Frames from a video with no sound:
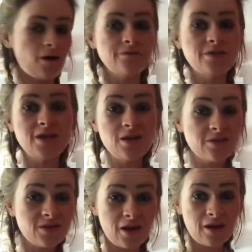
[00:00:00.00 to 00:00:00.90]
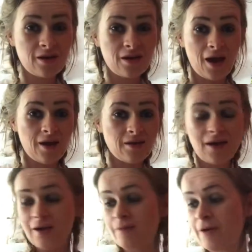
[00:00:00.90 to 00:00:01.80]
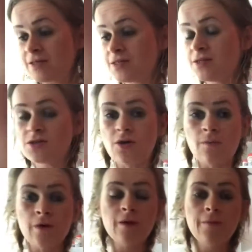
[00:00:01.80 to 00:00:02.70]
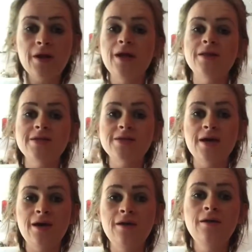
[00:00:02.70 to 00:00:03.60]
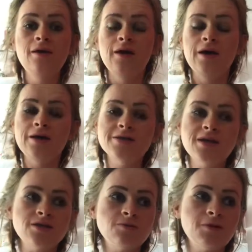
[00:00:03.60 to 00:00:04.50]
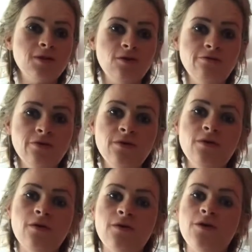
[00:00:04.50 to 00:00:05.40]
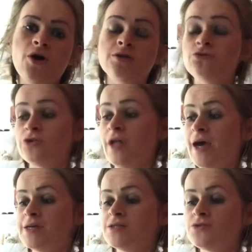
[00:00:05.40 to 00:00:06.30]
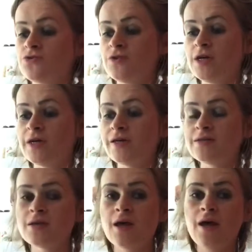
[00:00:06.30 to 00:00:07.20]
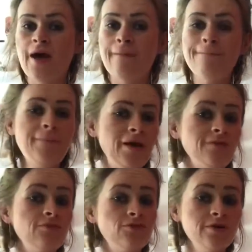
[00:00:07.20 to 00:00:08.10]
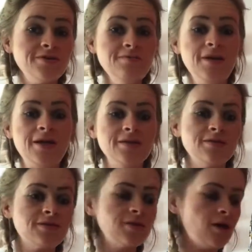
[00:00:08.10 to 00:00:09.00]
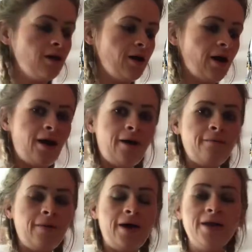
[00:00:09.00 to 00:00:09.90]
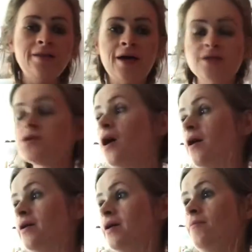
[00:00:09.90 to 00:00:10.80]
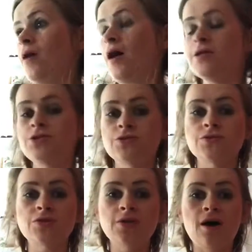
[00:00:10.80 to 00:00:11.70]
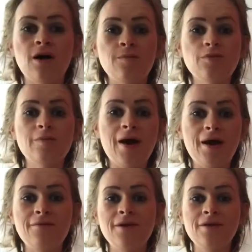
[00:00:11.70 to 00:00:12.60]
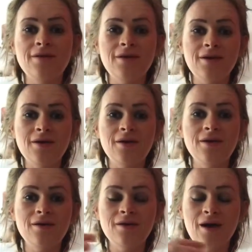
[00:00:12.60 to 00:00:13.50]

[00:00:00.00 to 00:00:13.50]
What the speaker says: Obviously looks like a cake batter, so I'm going to put it in the tin. It says to put the oven on 180 degrees and bake for 30 minutes. And in that time I shall start preparing the